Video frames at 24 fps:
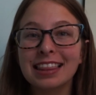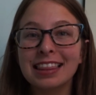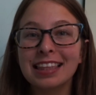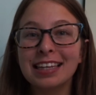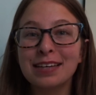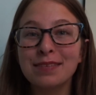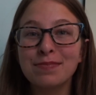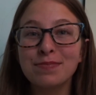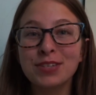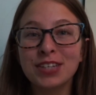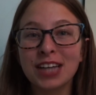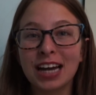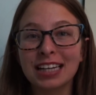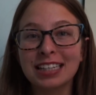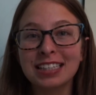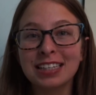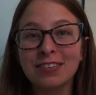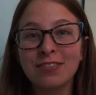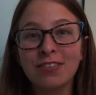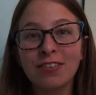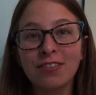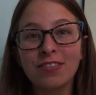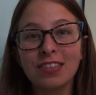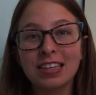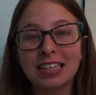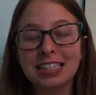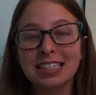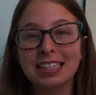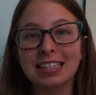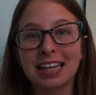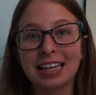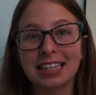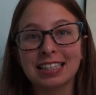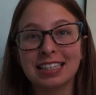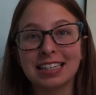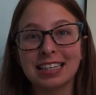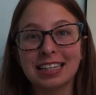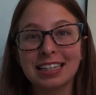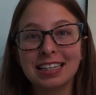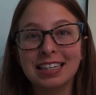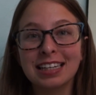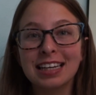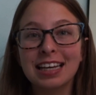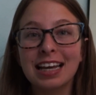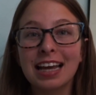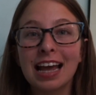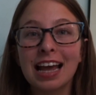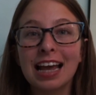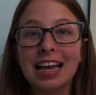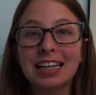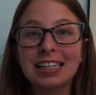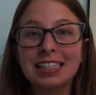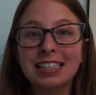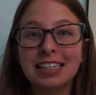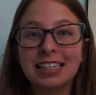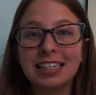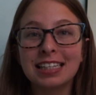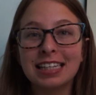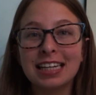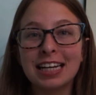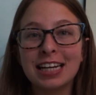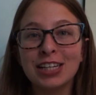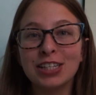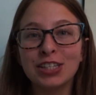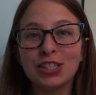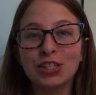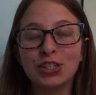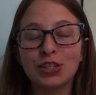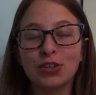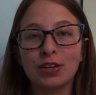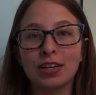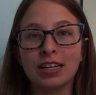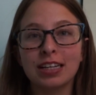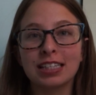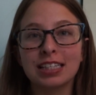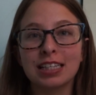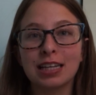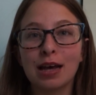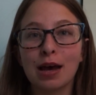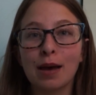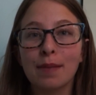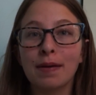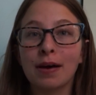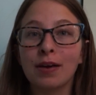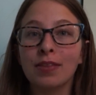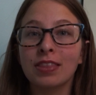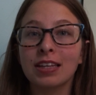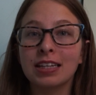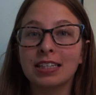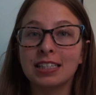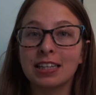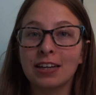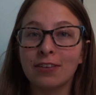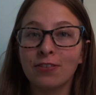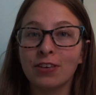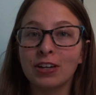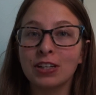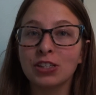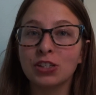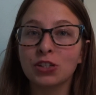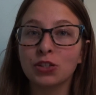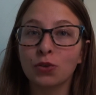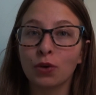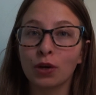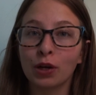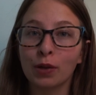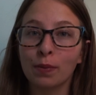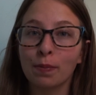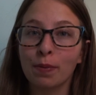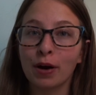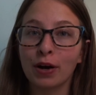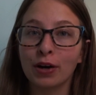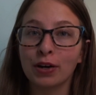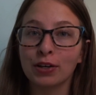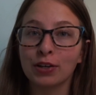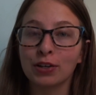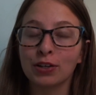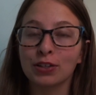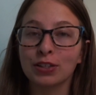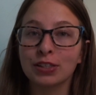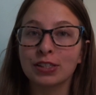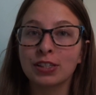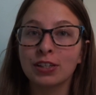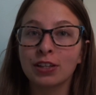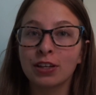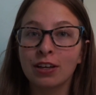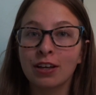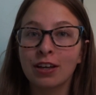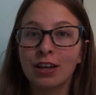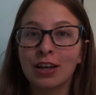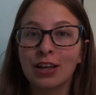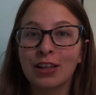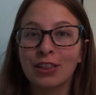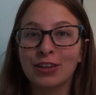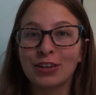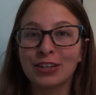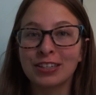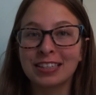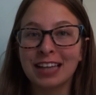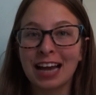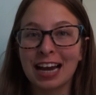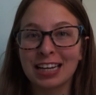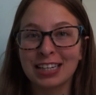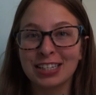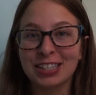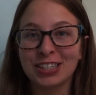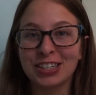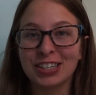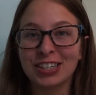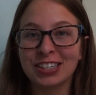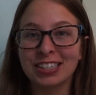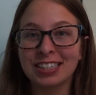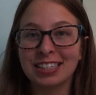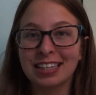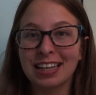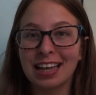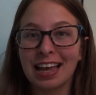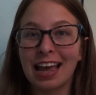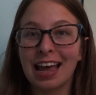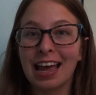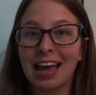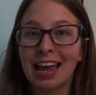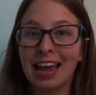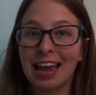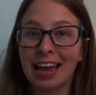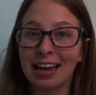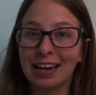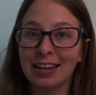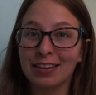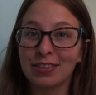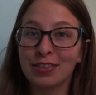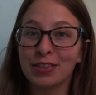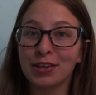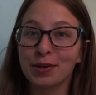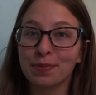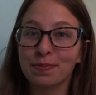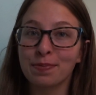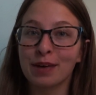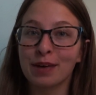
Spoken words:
The objective of this lesson is to teach students about the different soil particles, their textures, and their